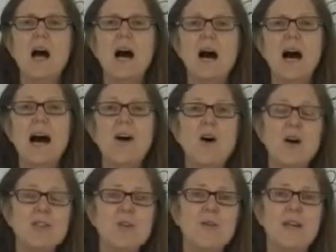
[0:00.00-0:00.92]
I
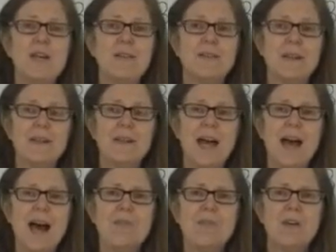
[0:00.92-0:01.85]
also think that
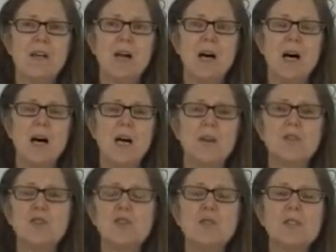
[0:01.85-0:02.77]
having
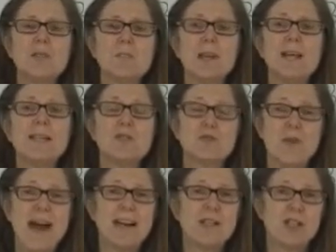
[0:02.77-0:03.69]
students play
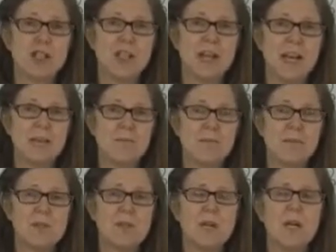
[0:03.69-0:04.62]
strategy
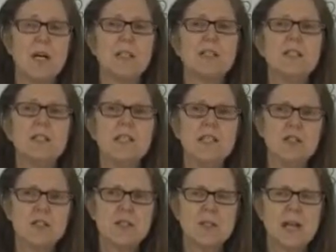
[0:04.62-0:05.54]
games
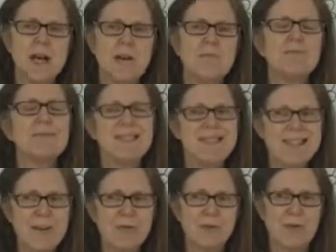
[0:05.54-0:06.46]
teaches them
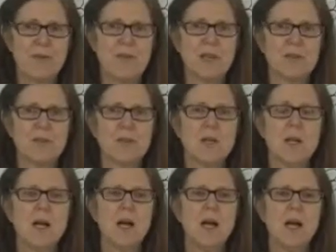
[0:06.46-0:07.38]
several things.
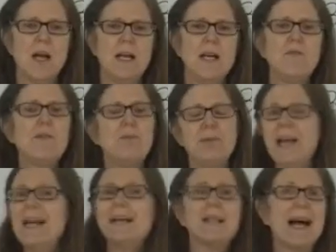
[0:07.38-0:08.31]
If you
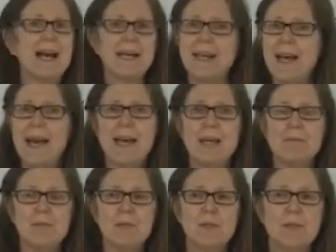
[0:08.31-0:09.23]
play a lot of
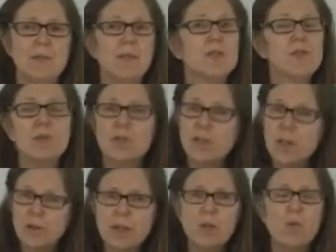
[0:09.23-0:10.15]
games, there's usually
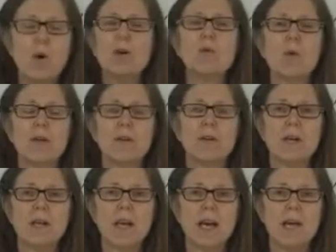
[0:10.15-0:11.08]
only one winner in a
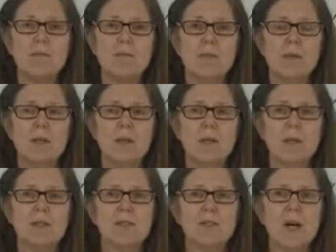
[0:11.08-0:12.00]
game.
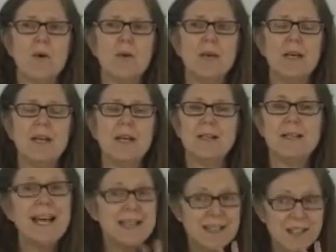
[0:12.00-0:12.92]
So it
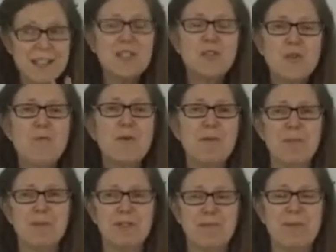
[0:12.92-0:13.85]
takes at least two
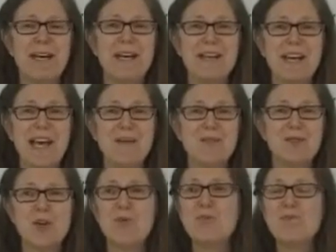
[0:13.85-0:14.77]
people to play a game.
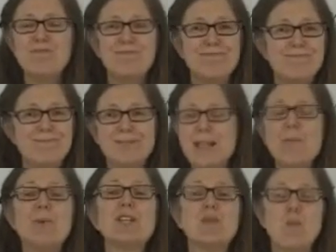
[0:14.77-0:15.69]
So
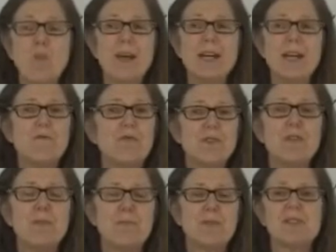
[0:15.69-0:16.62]
someone is winning
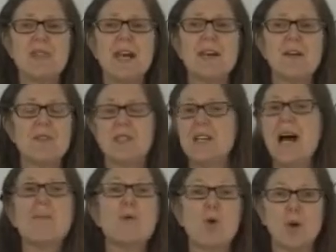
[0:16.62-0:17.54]
50% of the
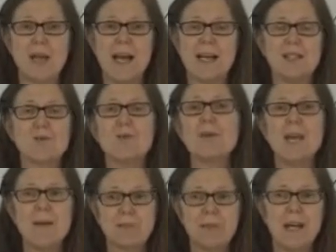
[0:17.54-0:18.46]
time or less when
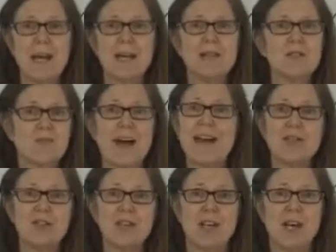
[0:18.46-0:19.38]
they play
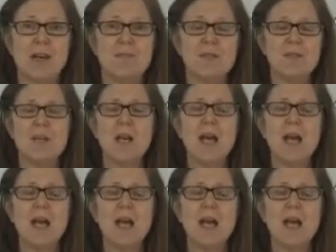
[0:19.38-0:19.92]
strategy games,